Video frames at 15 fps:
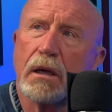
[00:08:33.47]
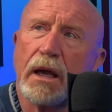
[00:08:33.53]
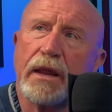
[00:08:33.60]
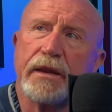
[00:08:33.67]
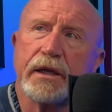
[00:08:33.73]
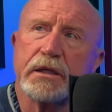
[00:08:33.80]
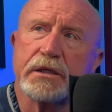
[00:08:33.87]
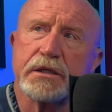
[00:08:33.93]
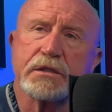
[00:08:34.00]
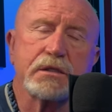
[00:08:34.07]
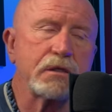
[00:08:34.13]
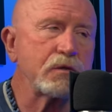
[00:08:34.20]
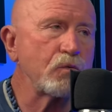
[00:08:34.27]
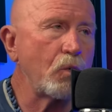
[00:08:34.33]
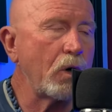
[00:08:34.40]
I think this
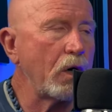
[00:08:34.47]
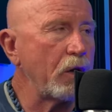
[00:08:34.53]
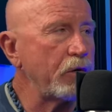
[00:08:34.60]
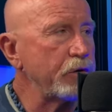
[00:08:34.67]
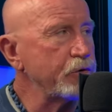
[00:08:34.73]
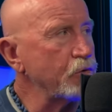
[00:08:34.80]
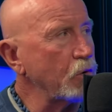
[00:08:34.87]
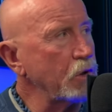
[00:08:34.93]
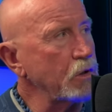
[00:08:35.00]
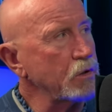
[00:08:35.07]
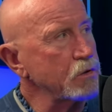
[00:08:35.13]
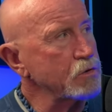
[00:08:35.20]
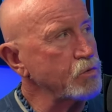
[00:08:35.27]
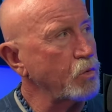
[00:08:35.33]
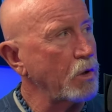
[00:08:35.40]
is one of the
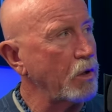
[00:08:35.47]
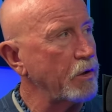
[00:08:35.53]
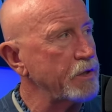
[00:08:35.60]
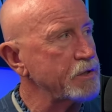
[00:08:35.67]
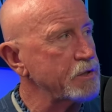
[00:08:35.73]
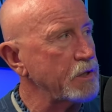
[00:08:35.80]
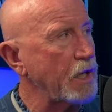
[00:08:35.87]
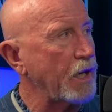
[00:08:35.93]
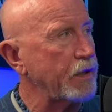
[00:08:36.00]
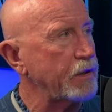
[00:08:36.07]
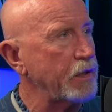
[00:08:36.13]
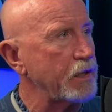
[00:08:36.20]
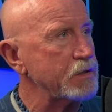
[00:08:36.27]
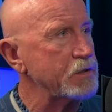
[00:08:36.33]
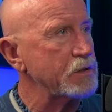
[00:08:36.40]
drills where it's not
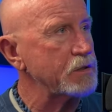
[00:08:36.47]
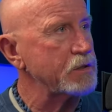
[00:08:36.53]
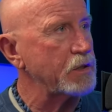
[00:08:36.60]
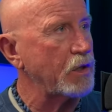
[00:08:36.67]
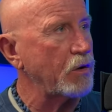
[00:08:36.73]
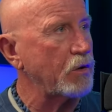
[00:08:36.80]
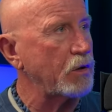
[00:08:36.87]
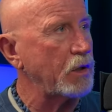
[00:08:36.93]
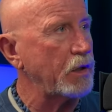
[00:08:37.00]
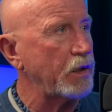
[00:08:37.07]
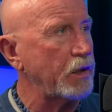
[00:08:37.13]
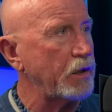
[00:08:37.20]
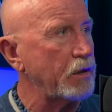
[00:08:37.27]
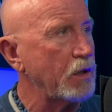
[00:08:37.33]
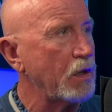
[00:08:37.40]

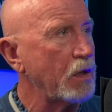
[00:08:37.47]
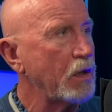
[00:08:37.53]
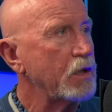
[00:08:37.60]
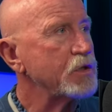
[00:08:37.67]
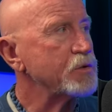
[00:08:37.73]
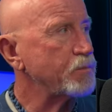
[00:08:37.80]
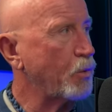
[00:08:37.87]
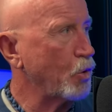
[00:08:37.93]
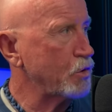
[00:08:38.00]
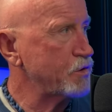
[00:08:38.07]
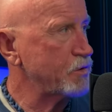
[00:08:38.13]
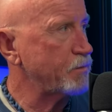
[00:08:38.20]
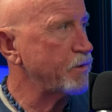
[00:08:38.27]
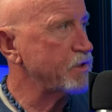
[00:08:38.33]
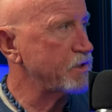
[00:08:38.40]
necessarily sports
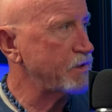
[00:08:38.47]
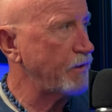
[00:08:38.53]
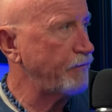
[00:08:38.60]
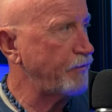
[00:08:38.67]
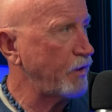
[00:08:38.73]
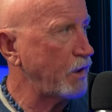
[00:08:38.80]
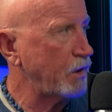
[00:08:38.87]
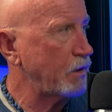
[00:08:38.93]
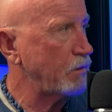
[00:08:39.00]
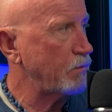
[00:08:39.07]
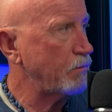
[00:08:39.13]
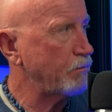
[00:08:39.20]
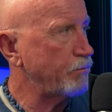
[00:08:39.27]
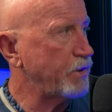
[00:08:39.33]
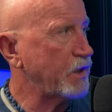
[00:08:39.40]
specific,
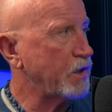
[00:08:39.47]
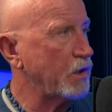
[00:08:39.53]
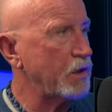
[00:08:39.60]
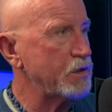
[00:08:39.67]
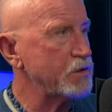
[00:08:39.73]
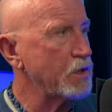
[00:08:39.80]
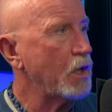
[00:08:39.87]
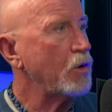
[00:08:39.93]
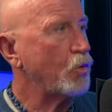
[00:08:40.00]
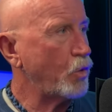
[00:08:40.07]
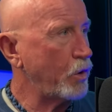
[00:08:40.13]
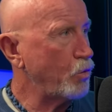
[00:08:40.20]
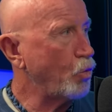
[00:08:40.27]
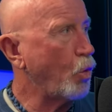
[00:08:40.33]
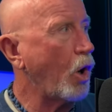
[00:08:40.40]
because we
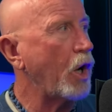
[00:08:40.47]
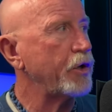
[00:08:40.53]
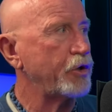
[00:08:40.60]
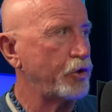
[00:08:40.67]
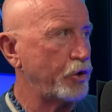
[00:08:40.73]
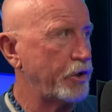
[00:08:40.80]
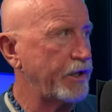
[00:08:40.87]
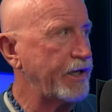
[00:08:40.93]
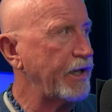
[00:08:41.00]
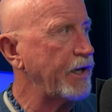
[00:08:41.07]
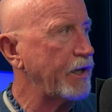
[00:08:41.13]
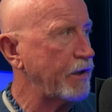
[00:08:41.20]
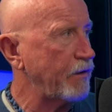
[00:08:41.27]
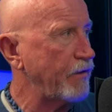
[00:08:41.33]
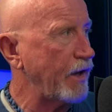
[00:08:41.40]
want you to get
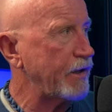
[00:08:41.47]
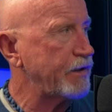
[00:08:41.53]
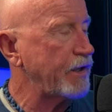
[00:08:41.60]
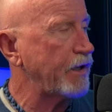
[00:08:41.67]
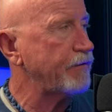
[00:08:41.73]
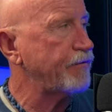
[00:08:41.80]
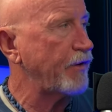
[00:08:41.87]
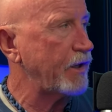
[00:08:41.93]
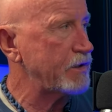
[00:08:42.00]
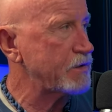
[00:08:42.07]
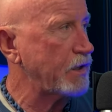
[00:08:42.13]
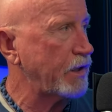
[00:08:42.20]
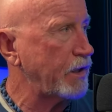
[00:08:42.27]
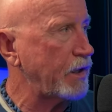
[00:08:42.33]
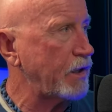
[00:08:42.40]
into that dig phase
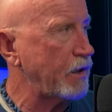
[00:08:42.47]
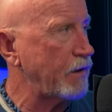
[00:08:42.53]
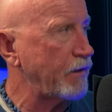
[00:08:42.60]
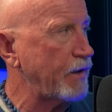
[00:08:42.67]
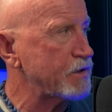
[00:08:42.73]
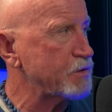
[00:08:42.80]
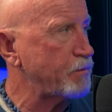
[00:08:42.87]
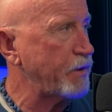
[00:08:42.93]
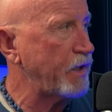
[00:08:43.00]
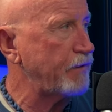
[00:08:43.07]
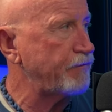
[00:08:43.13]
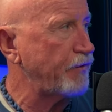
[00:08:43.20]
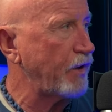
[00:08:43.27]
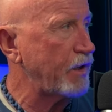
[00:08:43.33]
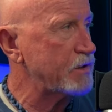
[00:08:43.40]
and get into that speed
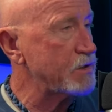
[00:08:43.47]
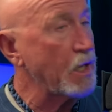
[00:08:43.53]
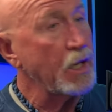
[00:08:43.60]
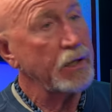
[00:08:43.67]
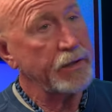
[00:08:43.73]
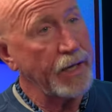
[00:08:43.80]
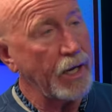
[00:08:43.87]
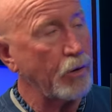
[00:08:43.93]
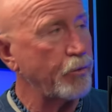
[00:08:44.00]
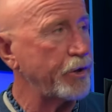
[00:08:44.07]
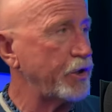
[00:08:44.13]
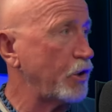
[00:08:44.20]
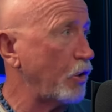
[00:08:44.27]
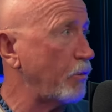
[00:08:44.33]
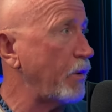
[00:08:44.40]
phase. Now, when you
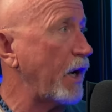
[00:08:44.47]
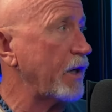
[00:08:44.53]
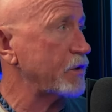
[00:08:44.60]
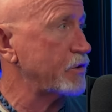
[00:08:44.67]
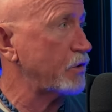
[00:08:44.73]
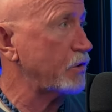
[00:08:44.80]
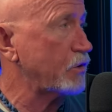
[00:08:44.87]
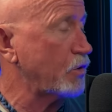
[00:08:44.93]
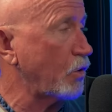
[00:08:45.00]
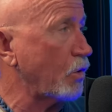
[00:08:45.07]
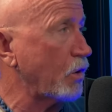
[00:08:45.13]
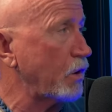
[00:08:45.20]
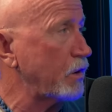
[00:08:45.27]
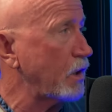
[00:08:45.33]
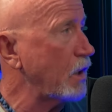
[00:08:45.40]
go back to the
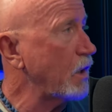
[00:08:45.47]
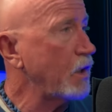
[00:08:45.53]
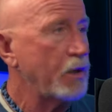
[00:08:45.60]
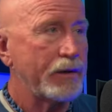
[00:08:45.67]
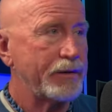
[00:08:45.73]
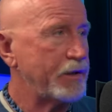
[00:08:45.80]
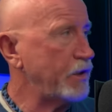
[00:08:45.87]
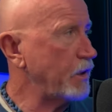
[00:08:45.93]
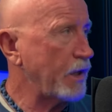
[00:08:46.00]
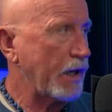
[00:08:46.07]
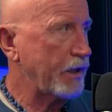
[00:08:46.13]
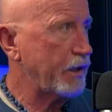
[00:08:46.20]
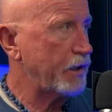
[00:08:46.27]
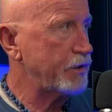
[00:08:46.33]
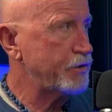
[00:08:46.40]
court, you're not
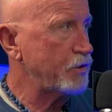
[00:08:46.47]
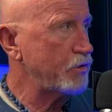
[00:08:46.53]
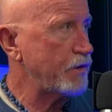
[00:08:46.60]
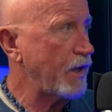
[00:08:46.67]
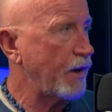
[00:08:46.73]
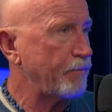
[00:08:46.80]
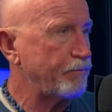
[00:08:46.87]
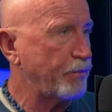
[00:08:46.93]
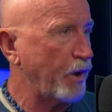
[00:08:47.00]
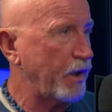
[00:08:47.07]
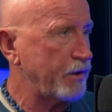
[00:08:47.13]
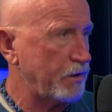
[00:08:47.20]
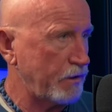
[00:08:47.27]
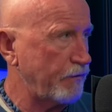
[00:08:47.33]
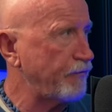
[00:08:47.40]
going to do that, but
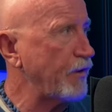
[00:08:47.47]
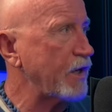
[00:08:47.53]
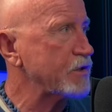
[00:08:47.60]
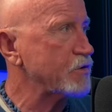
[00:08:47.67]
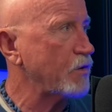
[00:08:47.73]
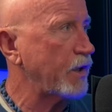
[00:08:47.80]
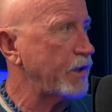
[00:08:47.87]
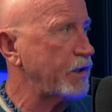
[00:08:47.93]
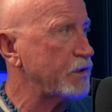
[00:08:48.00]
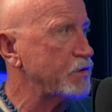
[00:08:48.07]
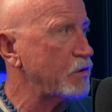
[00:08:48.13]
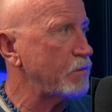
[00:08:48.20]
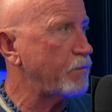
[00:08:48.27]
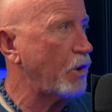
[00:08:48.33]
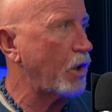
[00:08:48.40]
the faster I get to the
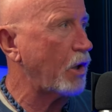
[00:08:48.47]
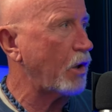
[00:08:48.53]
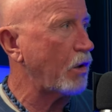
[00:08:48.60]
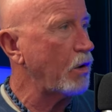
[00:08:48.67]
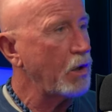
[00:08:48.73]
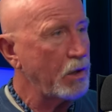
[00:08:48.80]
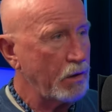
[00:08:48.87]
ball,